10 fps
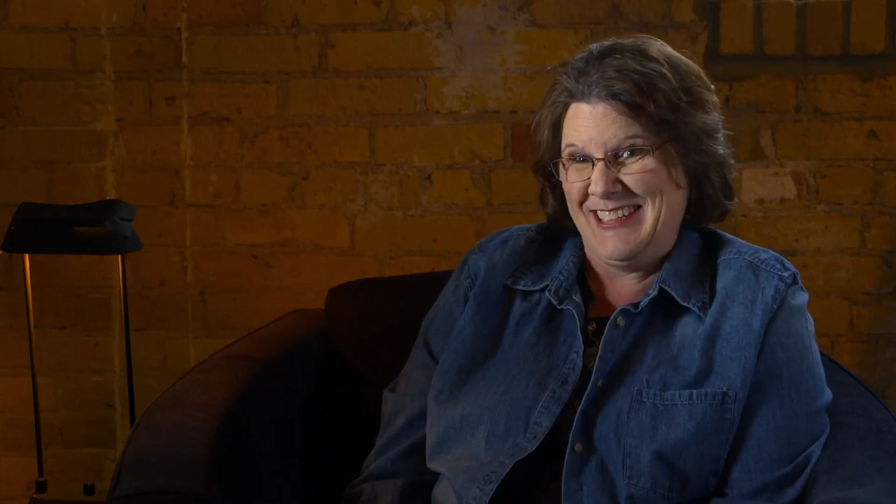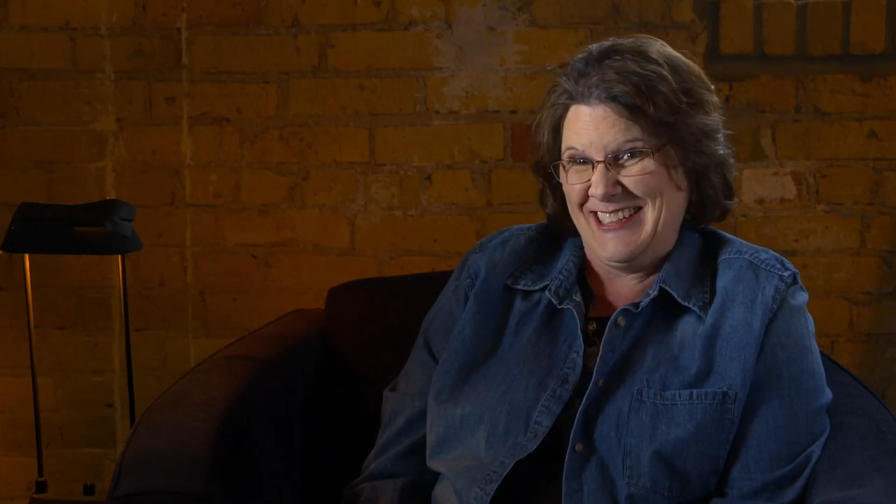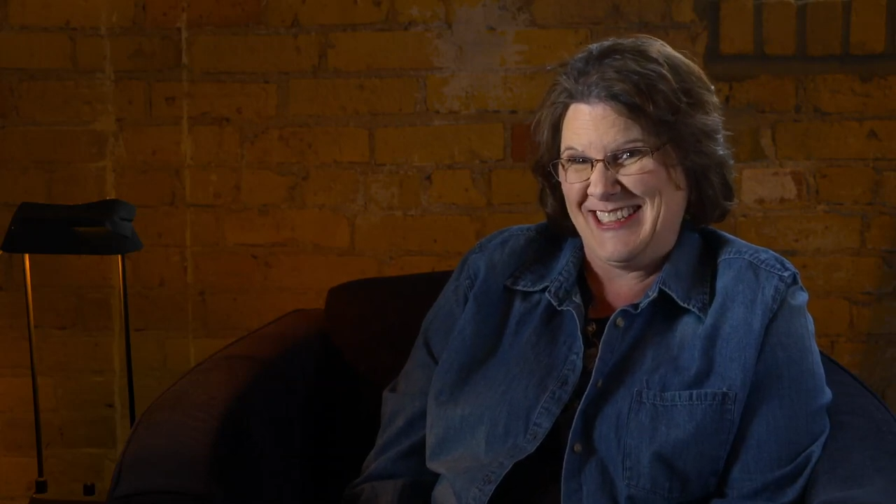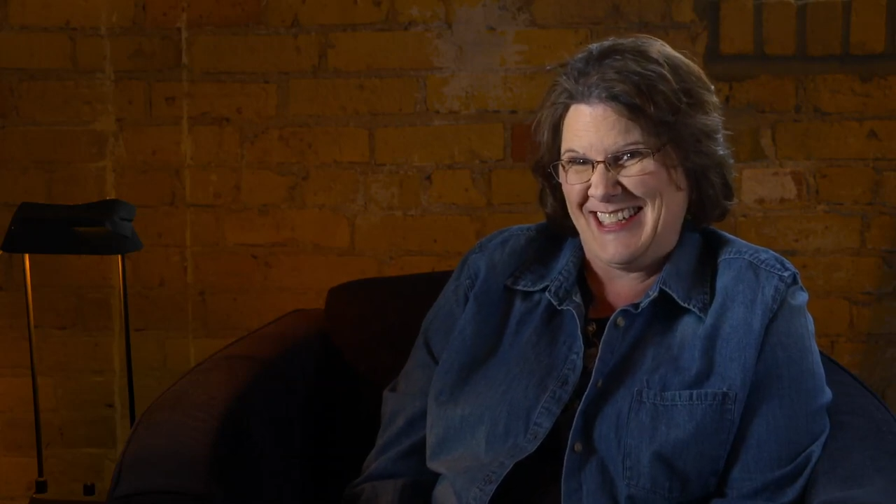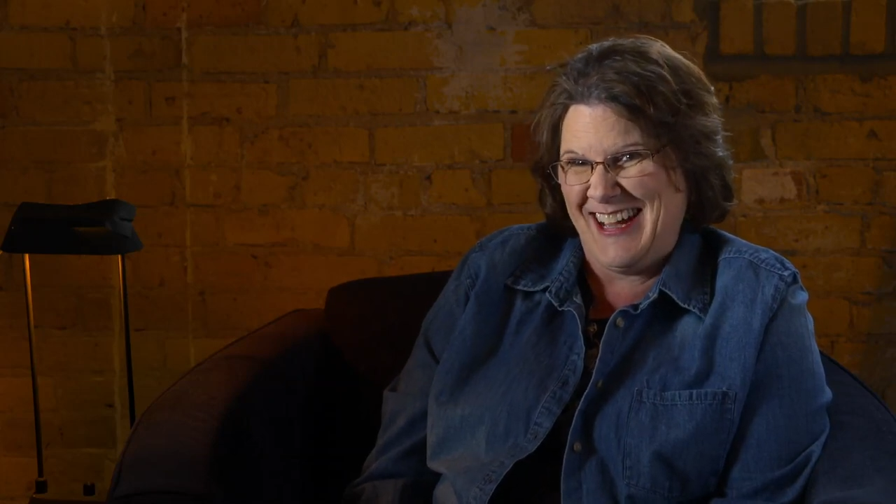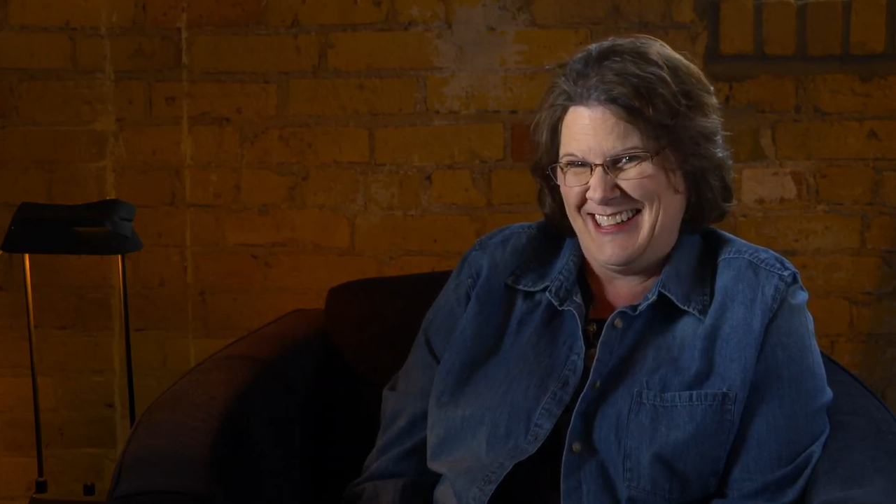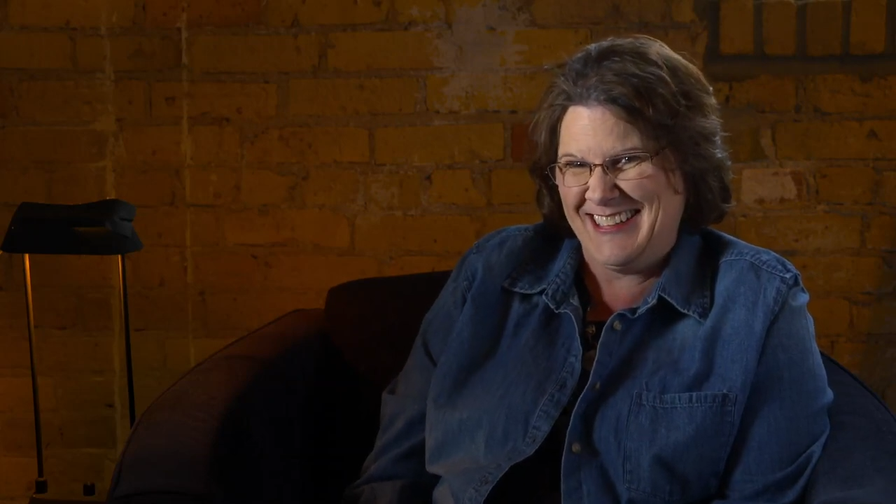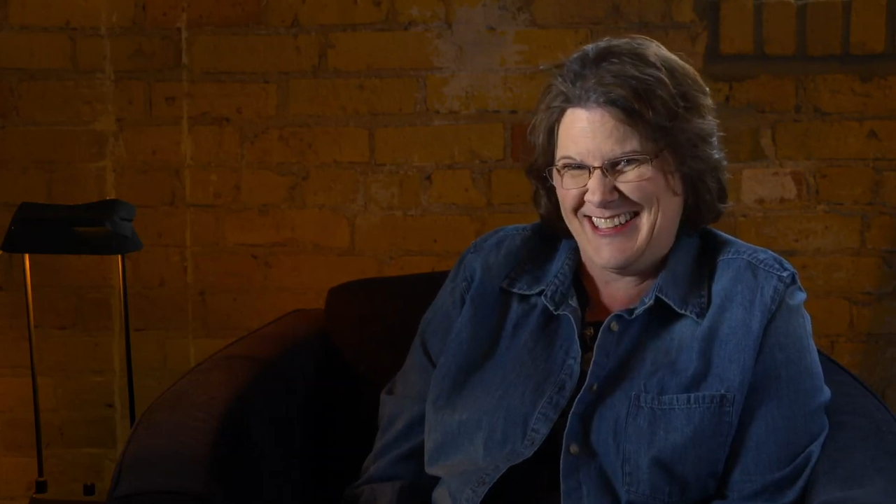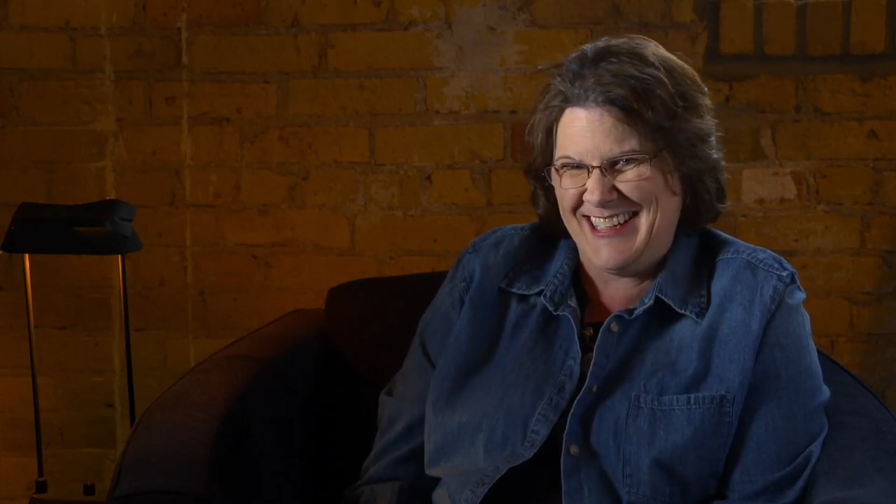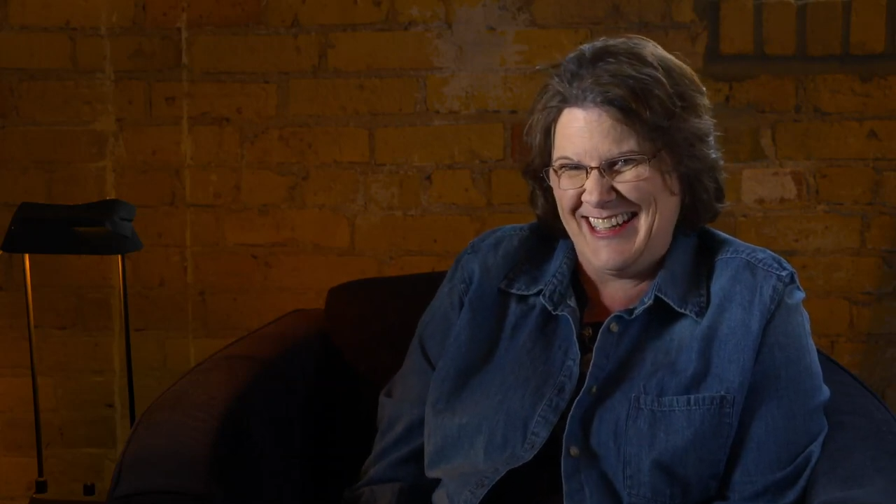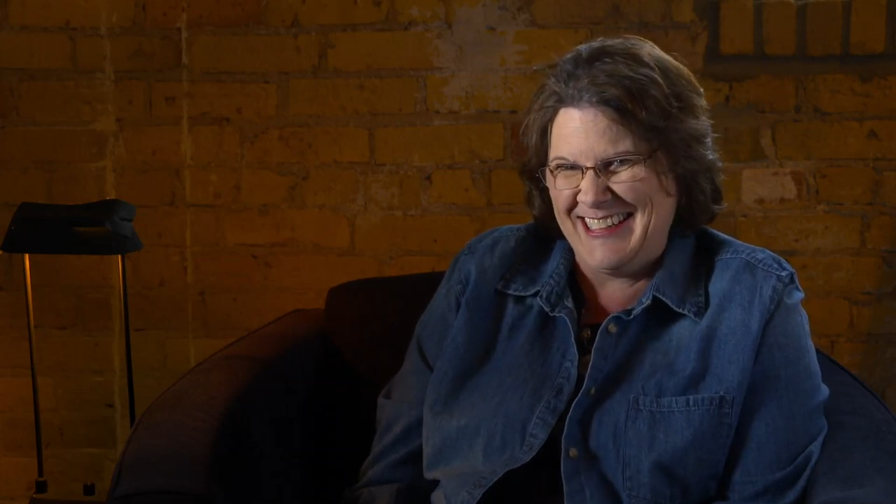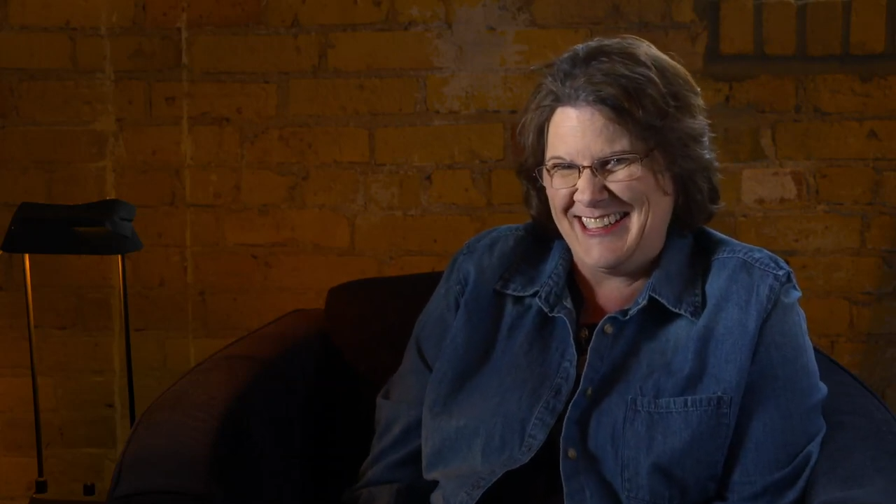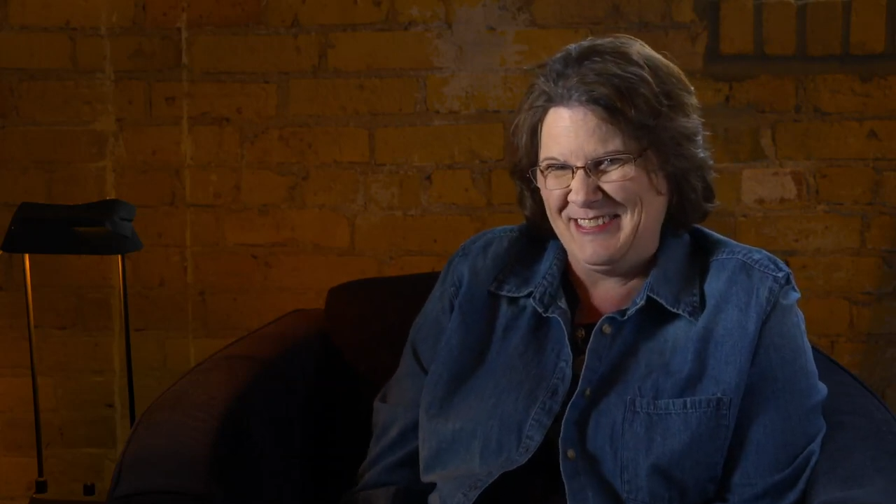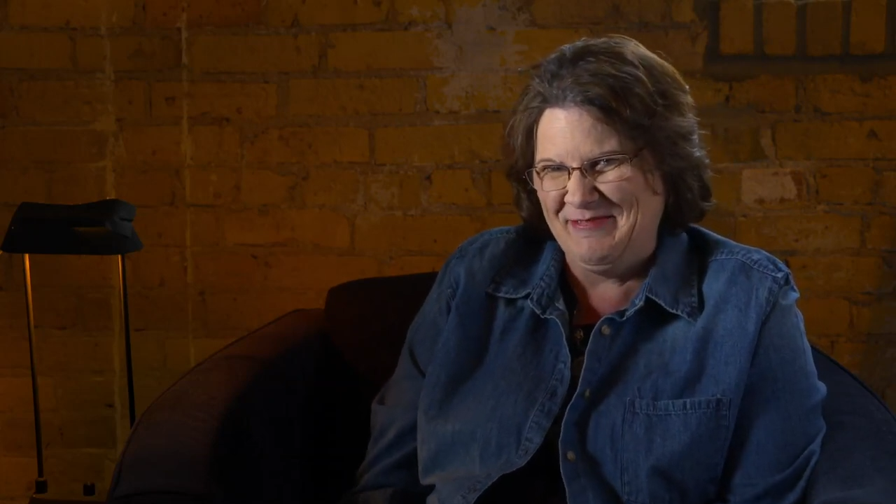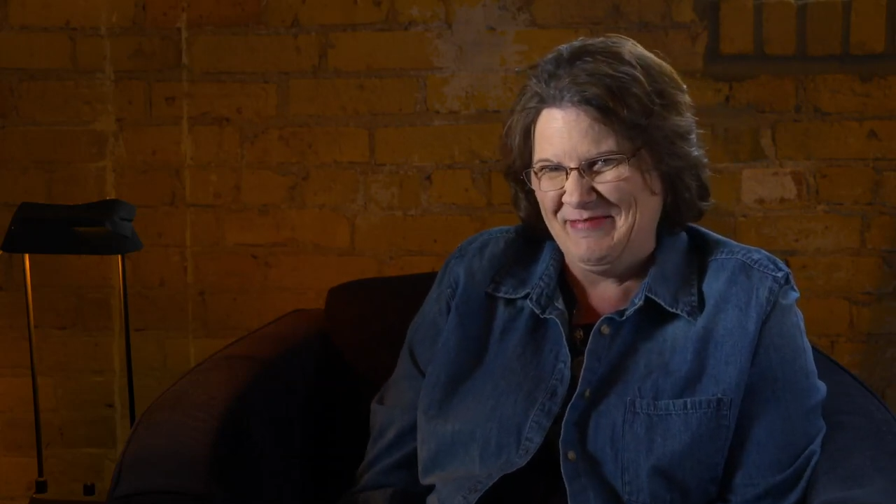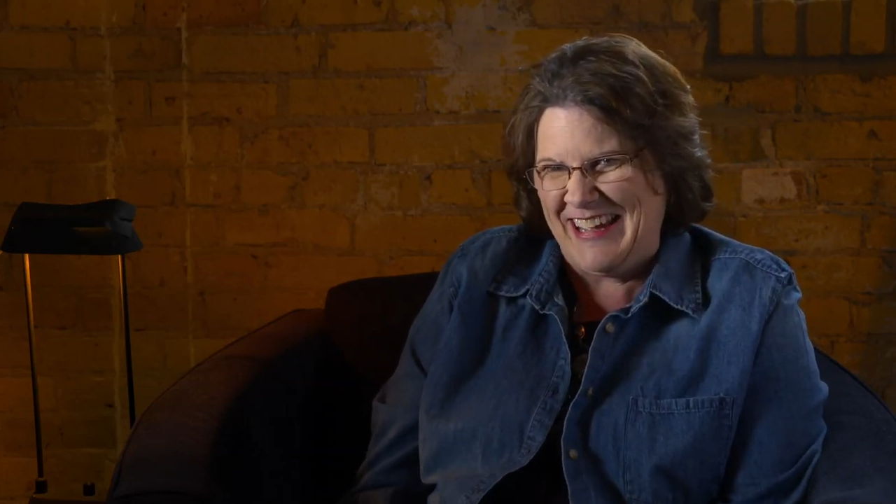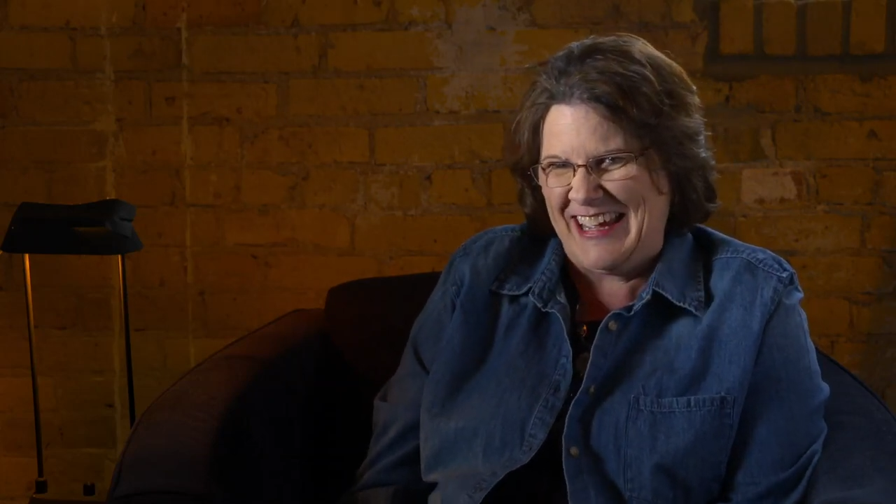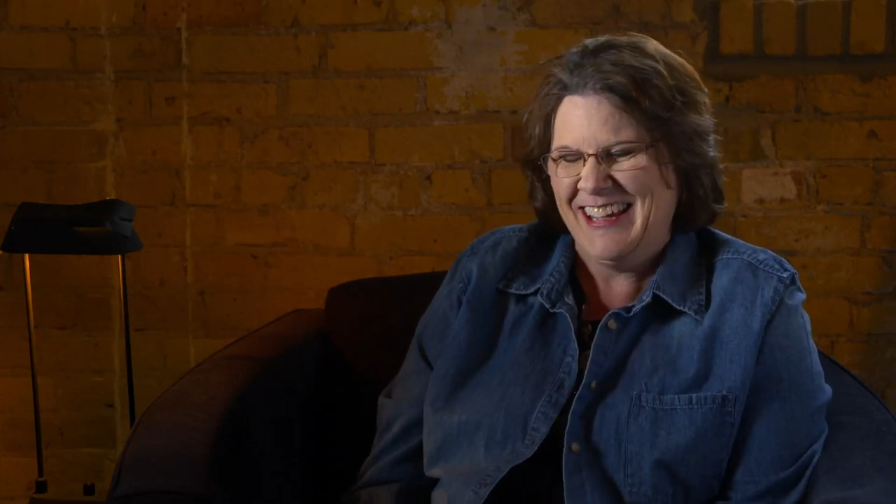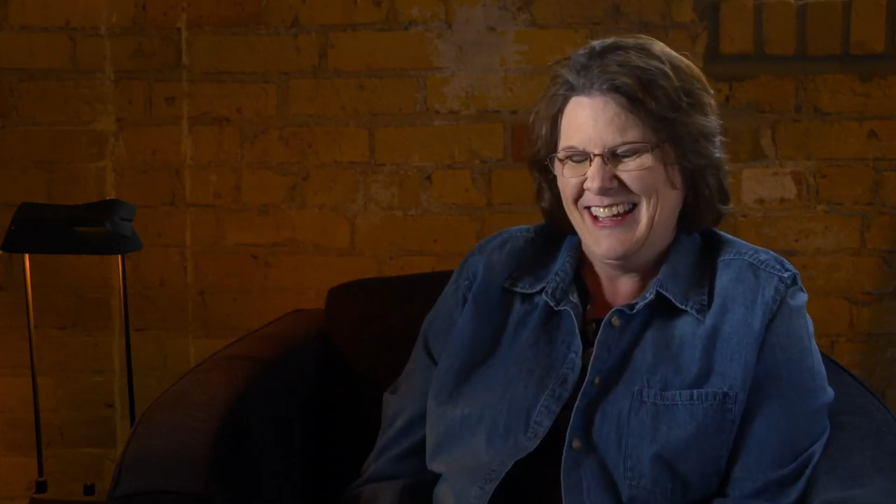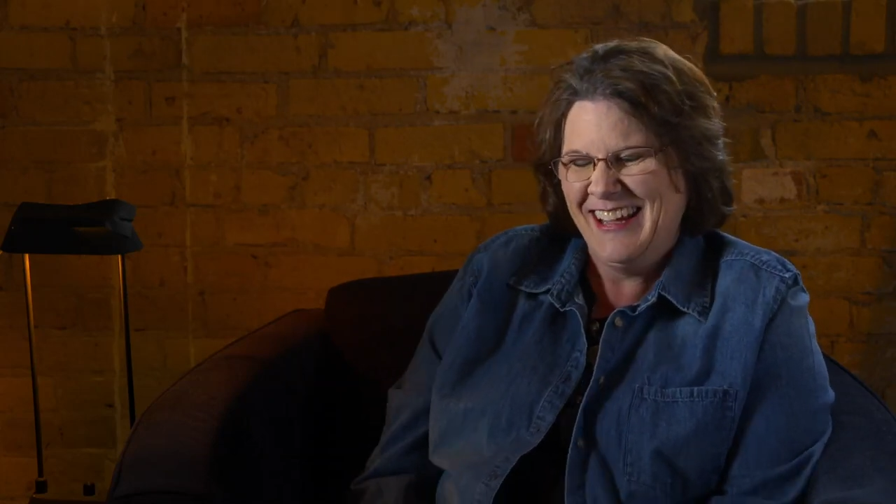disgusting to
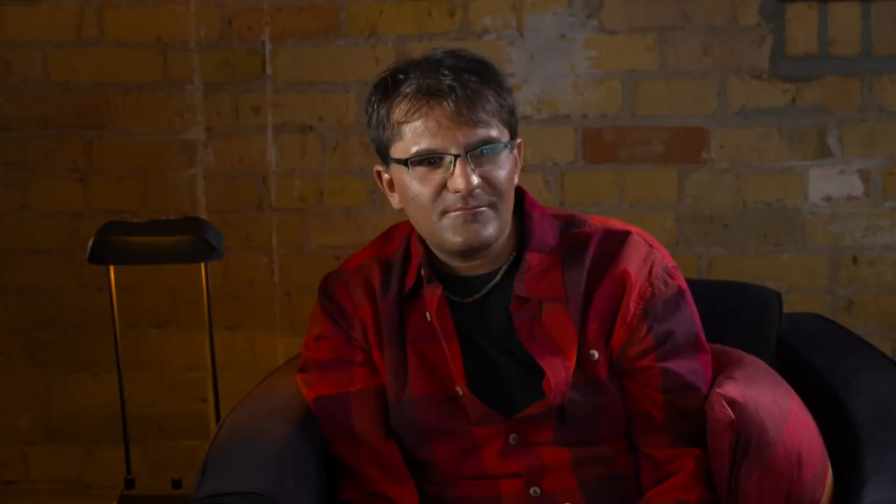me.